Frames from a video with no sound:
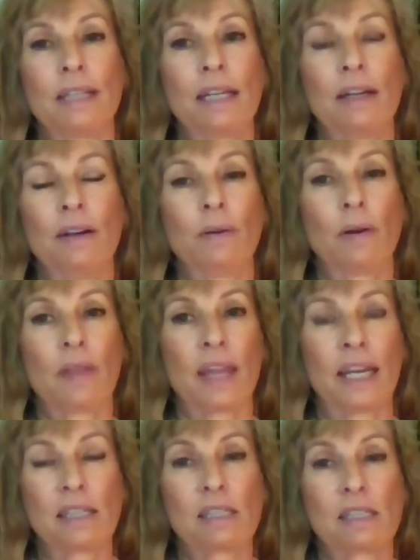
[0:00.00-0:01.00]
you know, or that
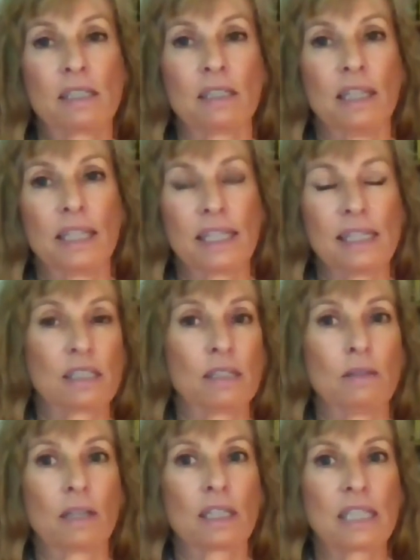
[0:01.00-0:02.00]
he's still a little too
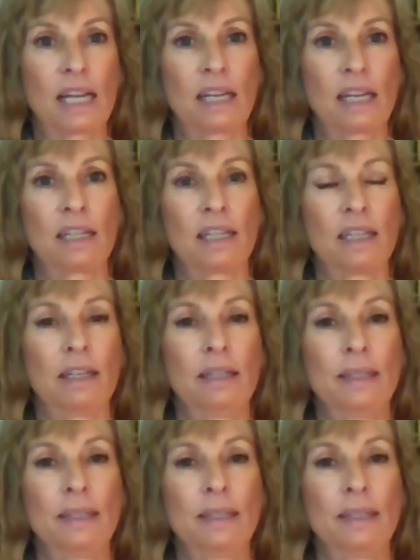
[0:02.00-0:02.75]
excited.